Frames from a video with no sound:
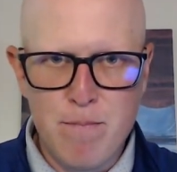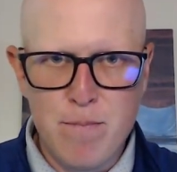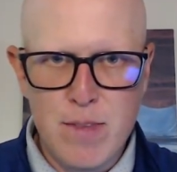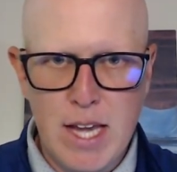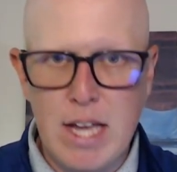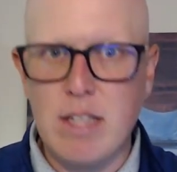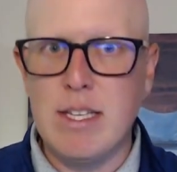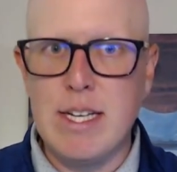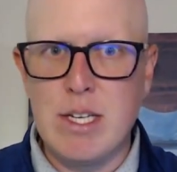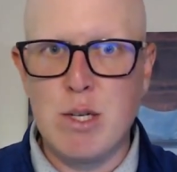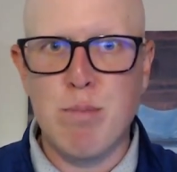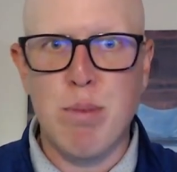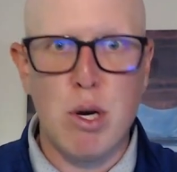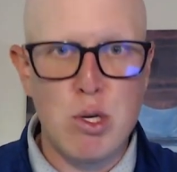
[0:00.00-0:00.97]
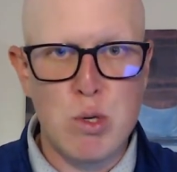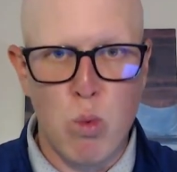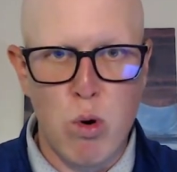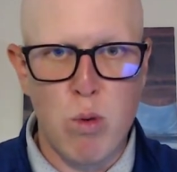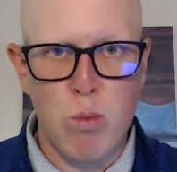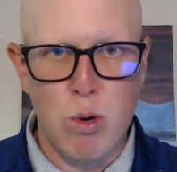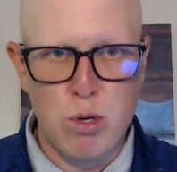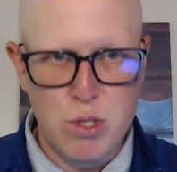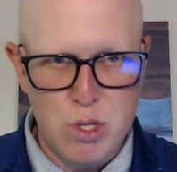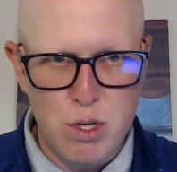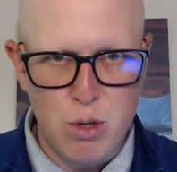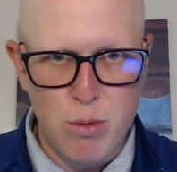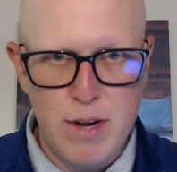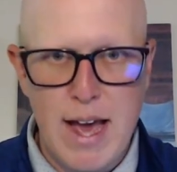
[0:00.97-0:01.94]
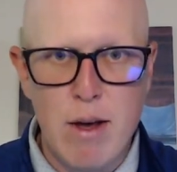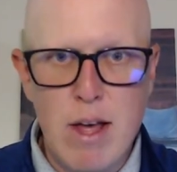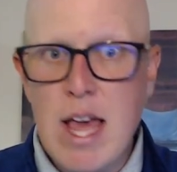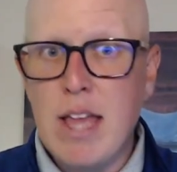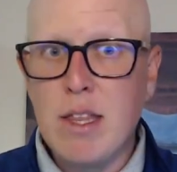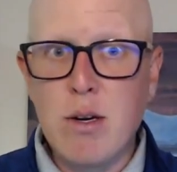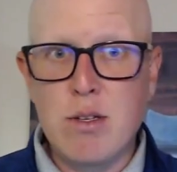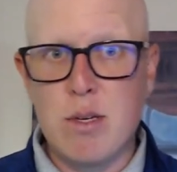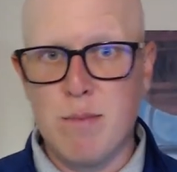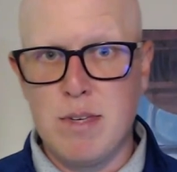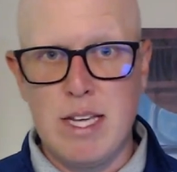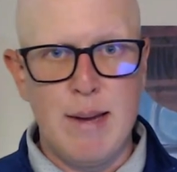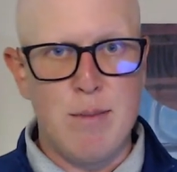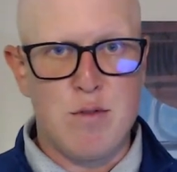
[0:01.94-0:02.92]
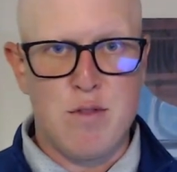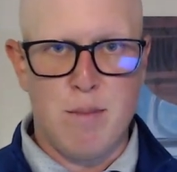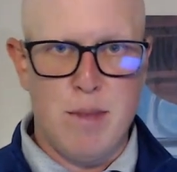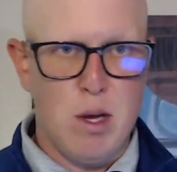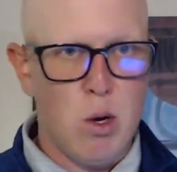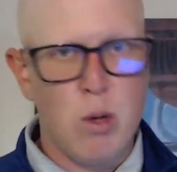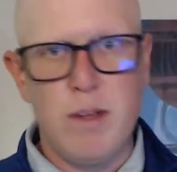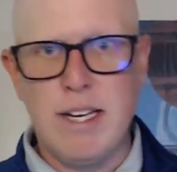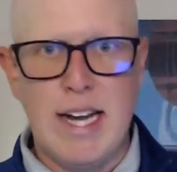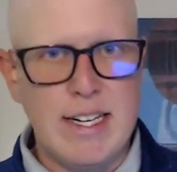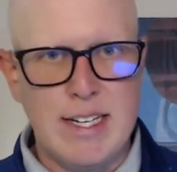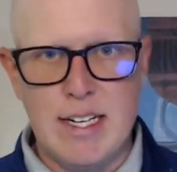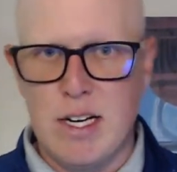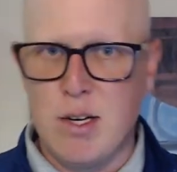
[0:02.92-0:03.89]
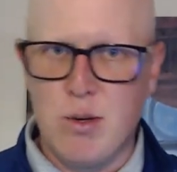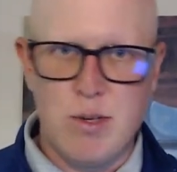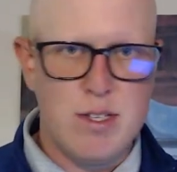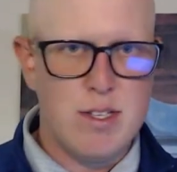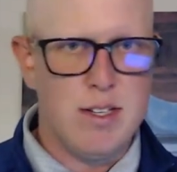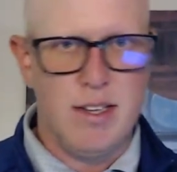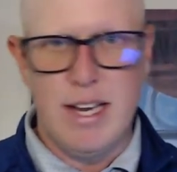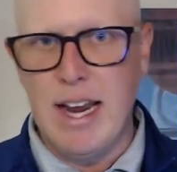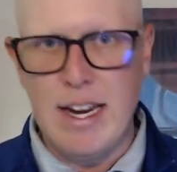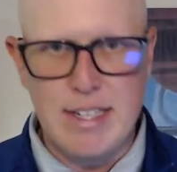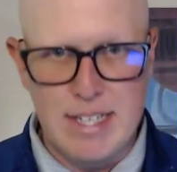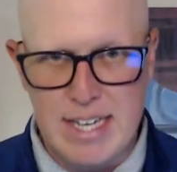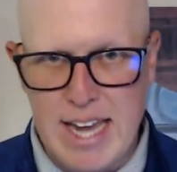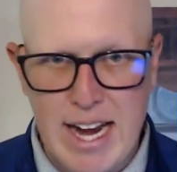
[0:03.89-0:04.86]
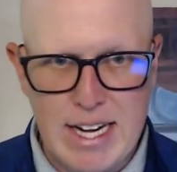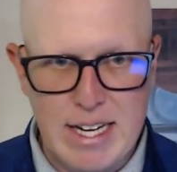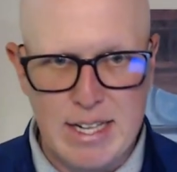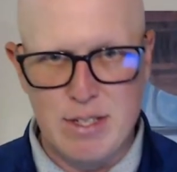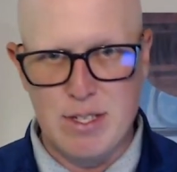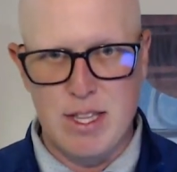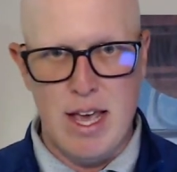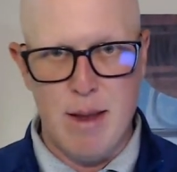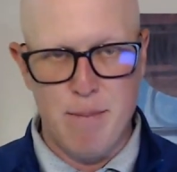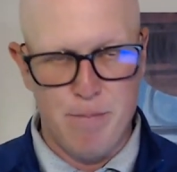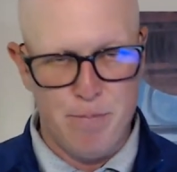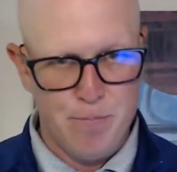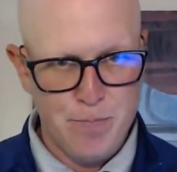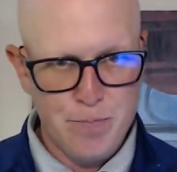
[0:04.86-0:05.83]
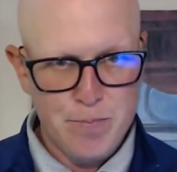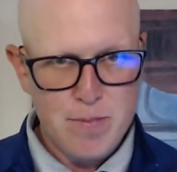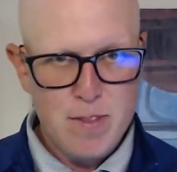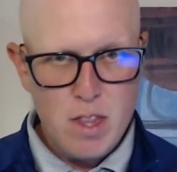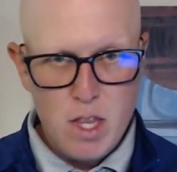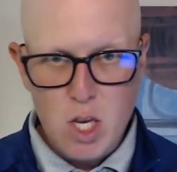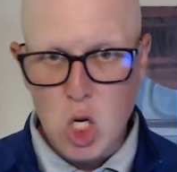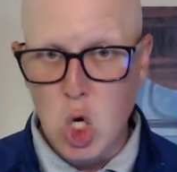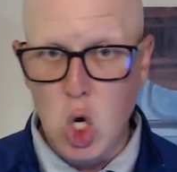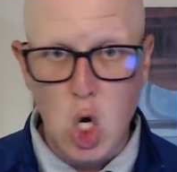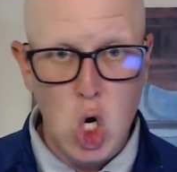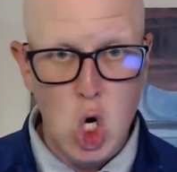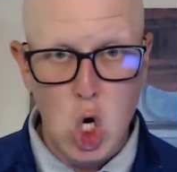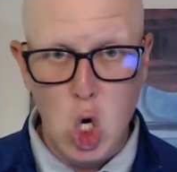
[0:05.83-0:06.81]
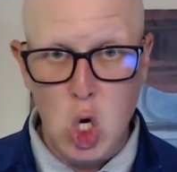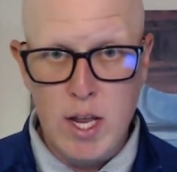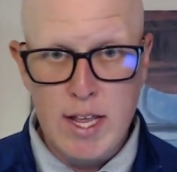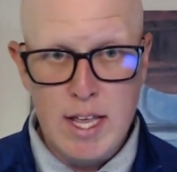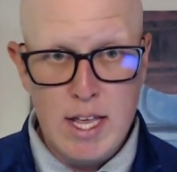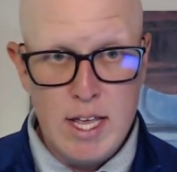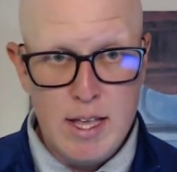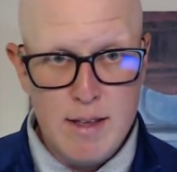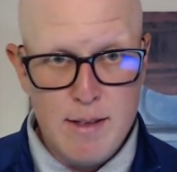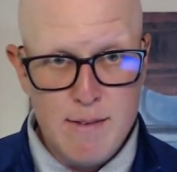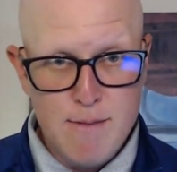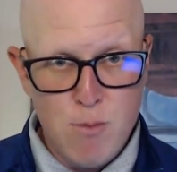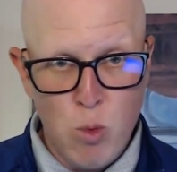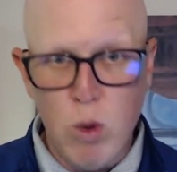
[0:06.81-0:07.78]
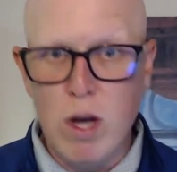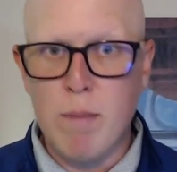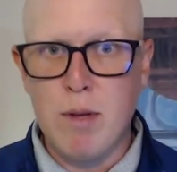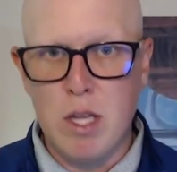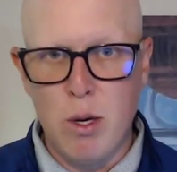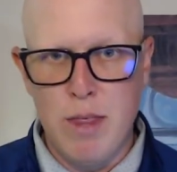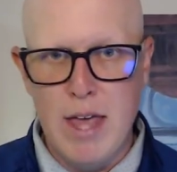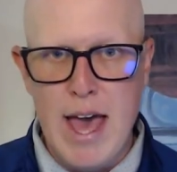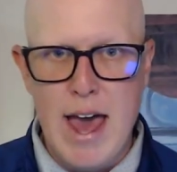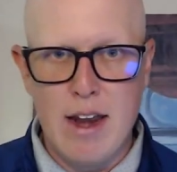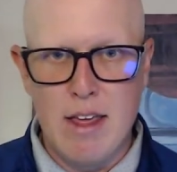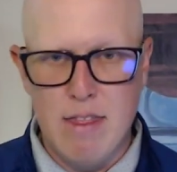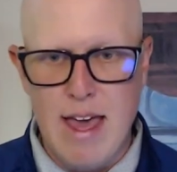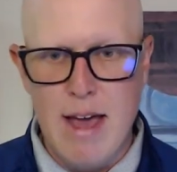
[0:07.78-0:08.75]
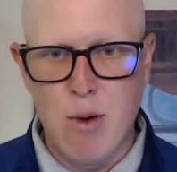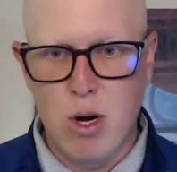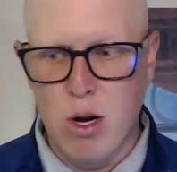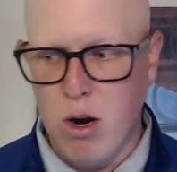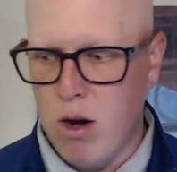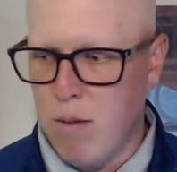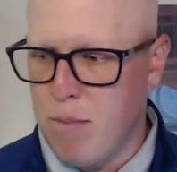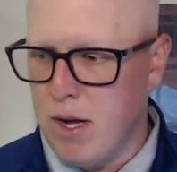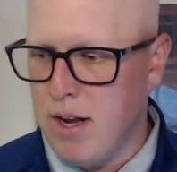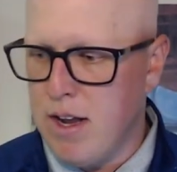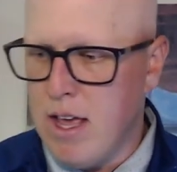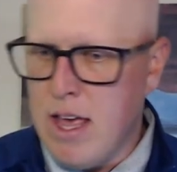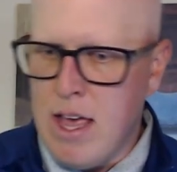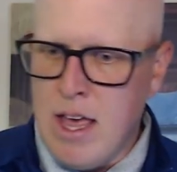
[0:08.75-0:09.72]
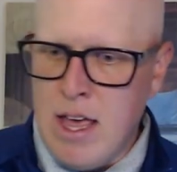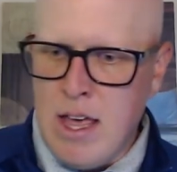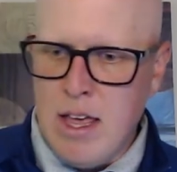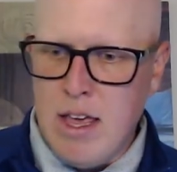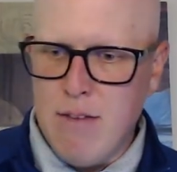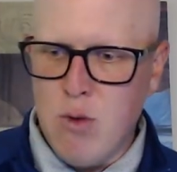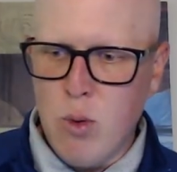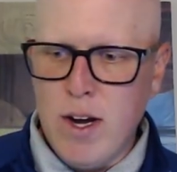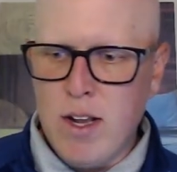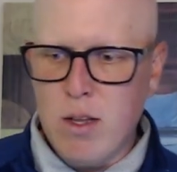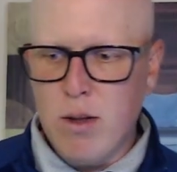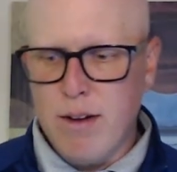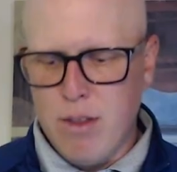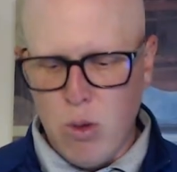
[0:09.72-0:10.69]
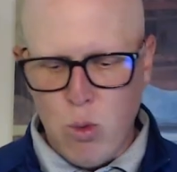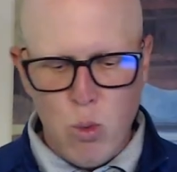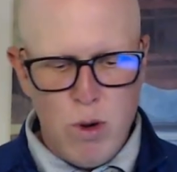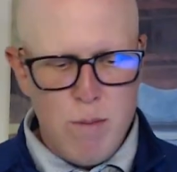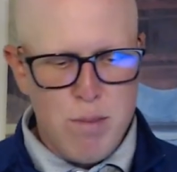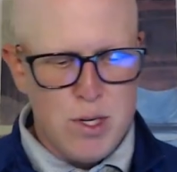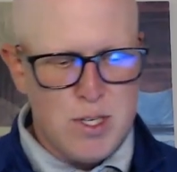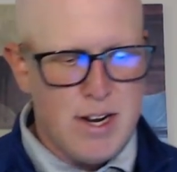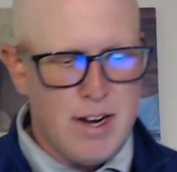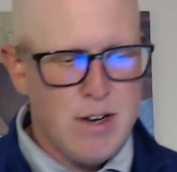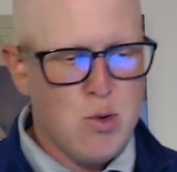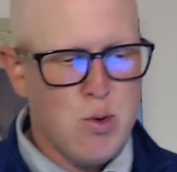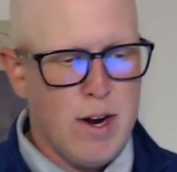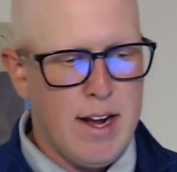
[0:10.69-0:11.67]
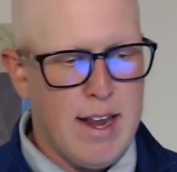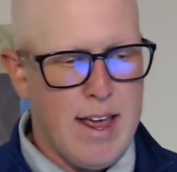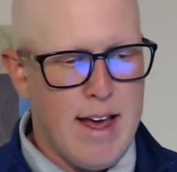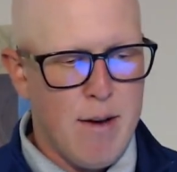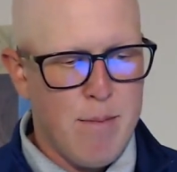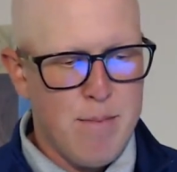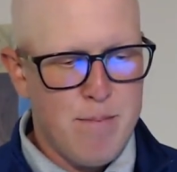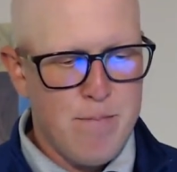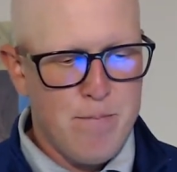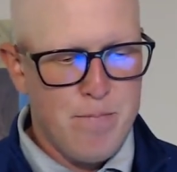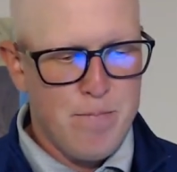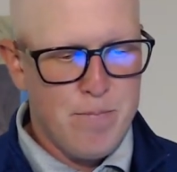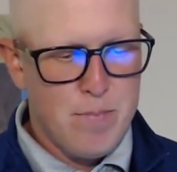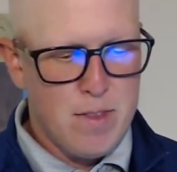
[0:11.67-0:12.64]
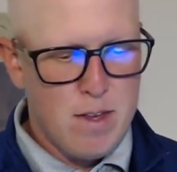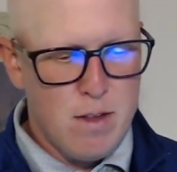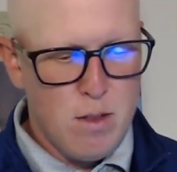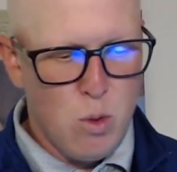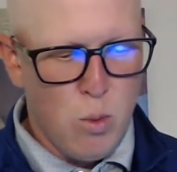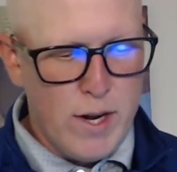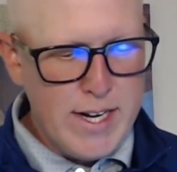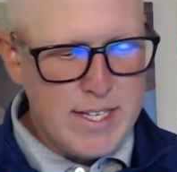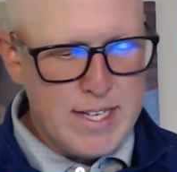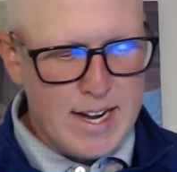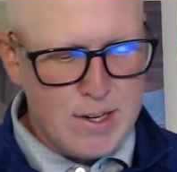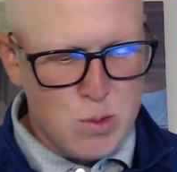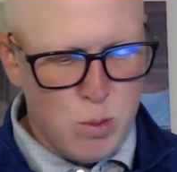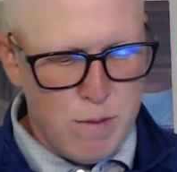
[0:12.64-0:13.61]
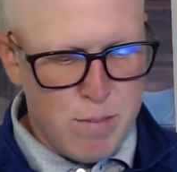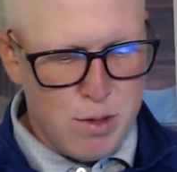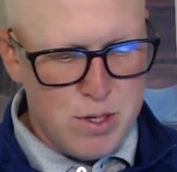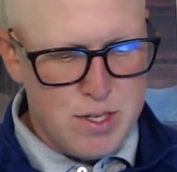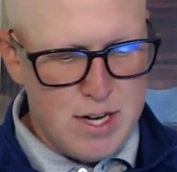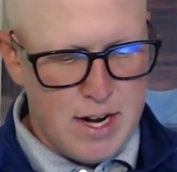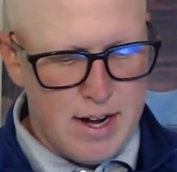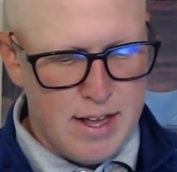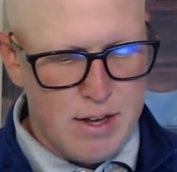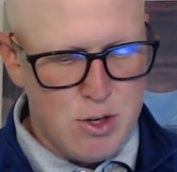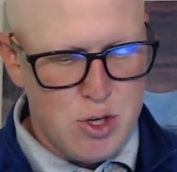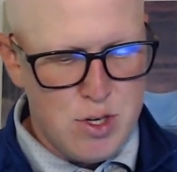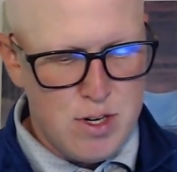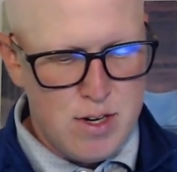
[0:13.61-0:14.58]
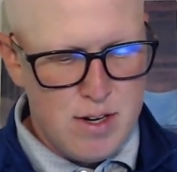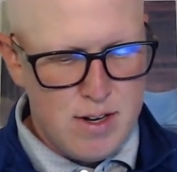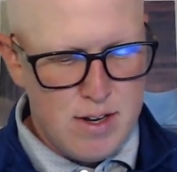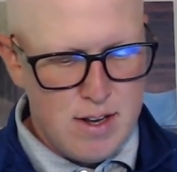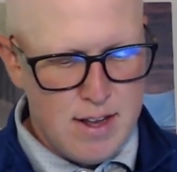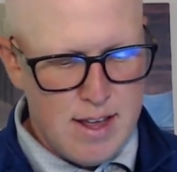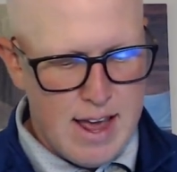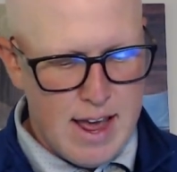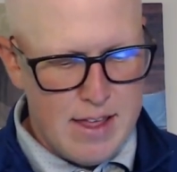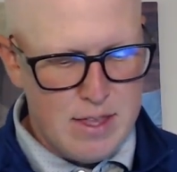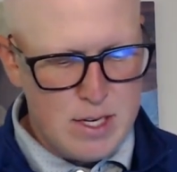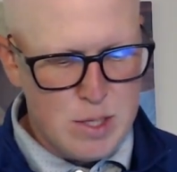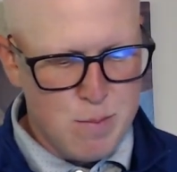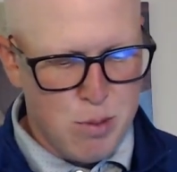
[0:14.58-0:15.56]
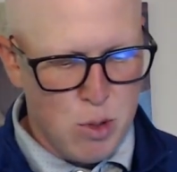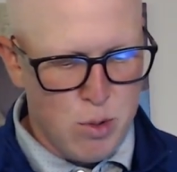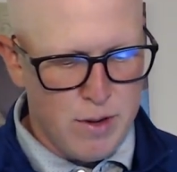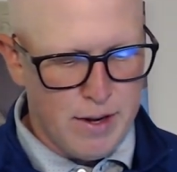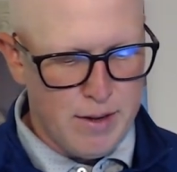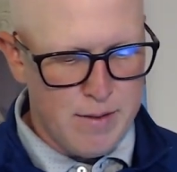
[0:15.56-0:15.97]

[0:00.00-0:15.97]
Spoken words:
at least post-World War II. Now, there are some teams from the early 1900s and the late 1890s that are well below that in that regard. But if you want to look at the win percentage right now, the White Sox win percentage at this point